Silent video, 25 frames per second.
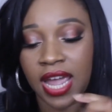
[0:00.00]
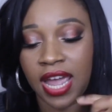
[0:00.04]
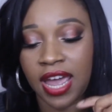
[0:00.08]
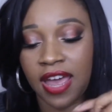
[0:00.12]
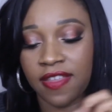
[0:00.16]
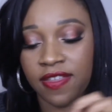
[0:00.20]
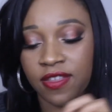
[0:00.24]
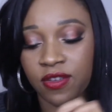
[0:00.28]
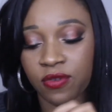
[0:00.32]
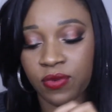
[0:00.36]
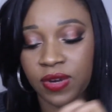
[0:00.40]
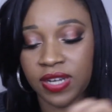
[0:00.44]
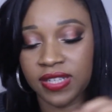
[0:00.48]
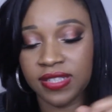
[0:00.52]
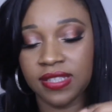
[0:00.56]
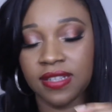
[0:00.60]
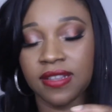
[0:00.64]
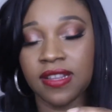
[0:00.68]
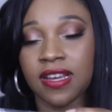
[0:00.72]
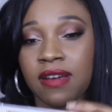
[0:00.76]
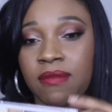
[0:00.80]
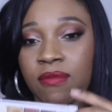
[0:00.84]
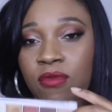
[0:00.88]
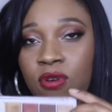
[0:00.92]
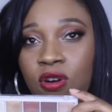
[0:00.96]
and the rest of
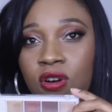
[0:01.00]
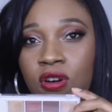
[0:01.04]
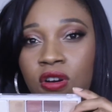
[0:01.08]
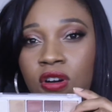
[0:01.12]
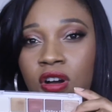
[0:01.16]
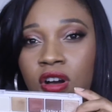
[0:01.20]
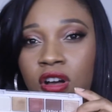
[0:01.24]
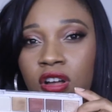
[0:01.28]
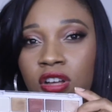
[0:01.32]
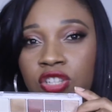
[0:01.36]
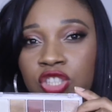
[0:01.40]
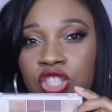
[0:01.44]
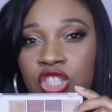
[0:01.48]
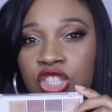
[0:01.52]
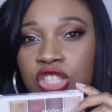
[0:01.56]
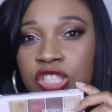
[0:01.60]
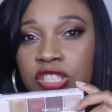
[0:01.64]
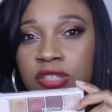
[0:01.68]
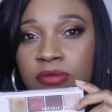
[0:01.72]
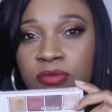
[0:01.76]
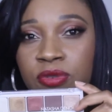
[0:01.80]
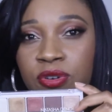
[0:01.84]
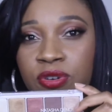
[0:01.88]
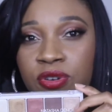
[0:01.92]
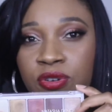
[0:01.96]
them are all
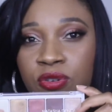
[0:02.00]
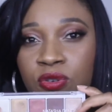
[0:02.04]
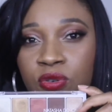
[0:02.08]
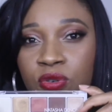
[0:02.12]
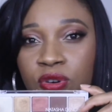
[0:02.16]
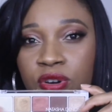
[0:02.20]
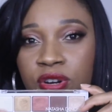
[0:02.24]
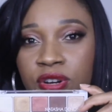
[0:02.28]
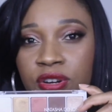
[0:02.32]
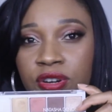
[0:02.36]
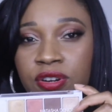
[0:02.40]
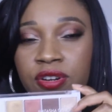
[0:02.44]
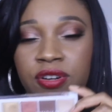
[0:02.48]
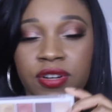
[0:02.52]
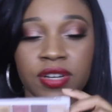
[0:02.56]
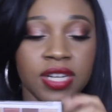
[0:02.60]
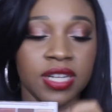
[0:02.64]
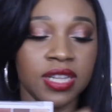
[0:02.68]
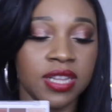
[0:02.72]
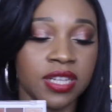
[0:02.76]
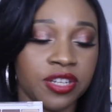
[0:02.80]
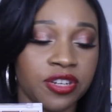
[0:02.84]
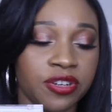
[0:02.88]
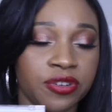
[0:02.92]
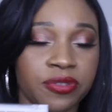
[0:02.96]
shimmer or
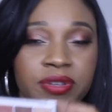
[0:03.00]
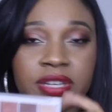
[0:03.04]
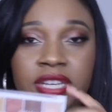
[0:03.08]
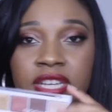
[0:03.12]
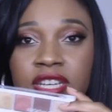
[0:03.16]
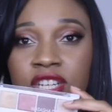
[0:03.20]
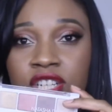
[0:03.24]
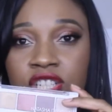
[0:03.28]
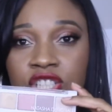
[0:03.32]
glittery